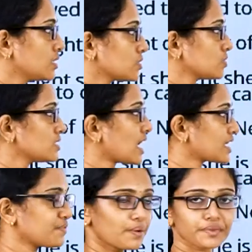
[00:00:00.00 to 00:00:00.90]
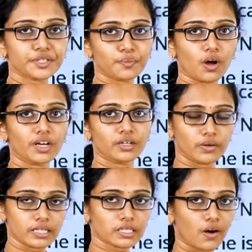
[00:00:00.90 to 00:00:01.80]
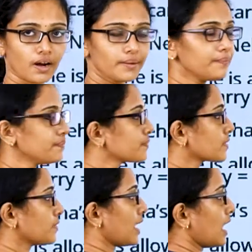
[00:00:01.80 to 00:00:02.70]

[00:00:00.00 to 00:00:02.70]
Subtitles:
So starting from the smaller units column, we